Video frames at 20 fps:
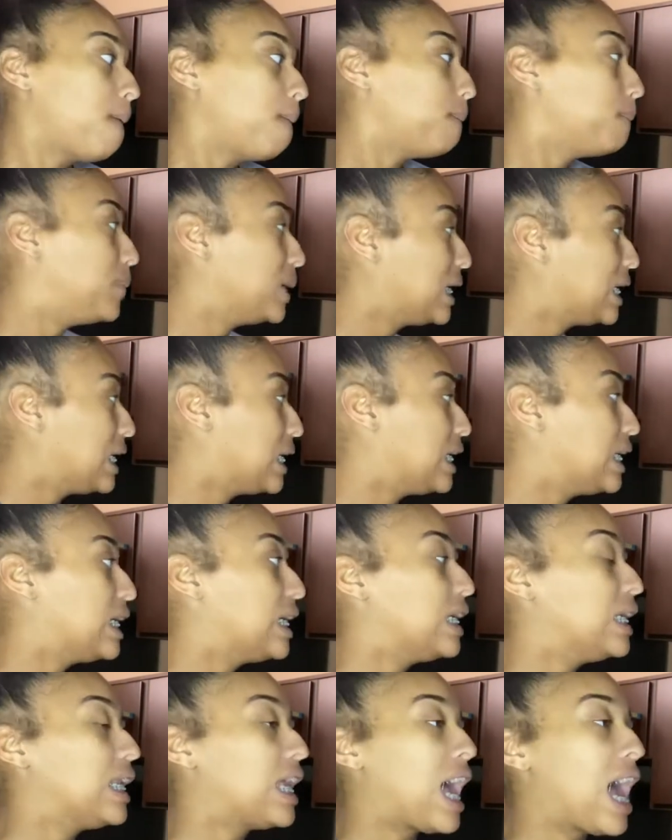
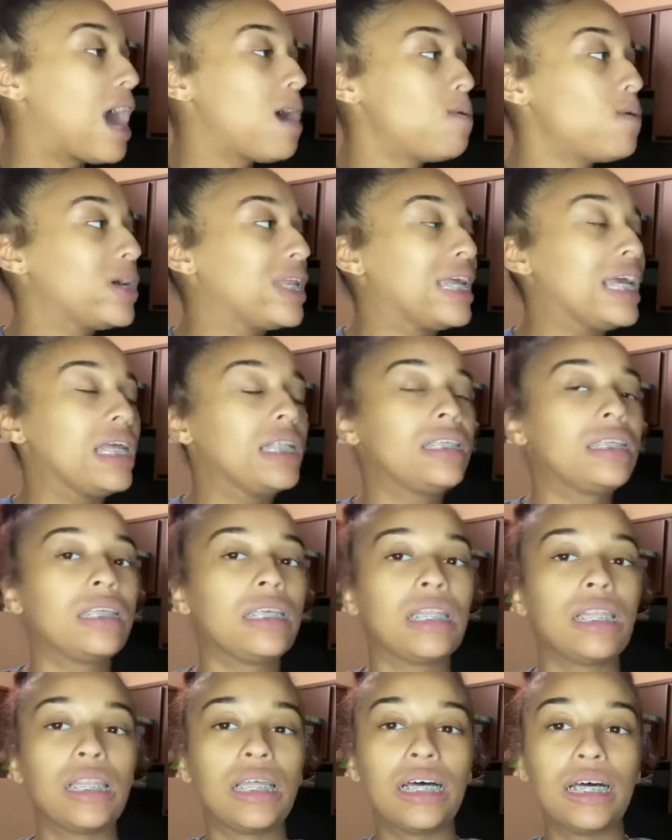But I want it to
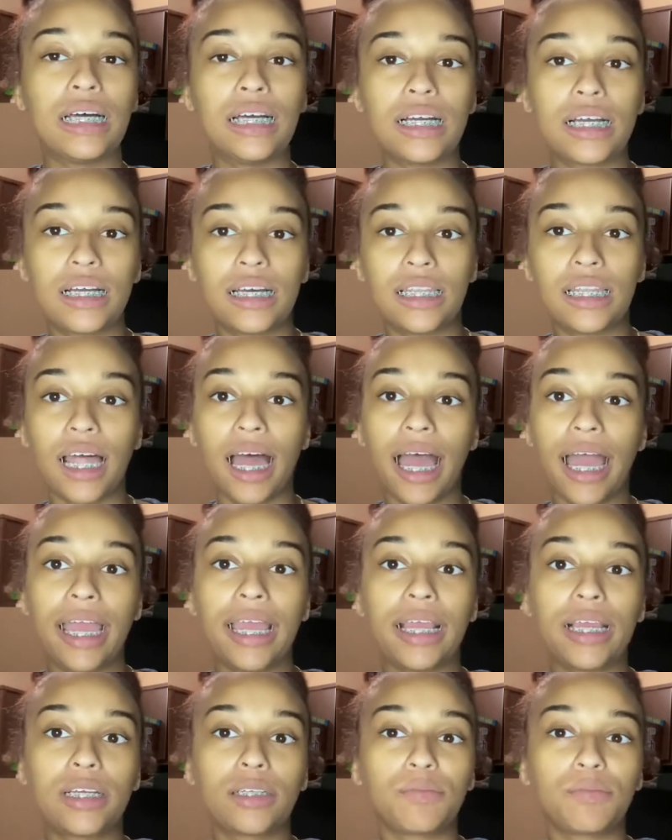look like,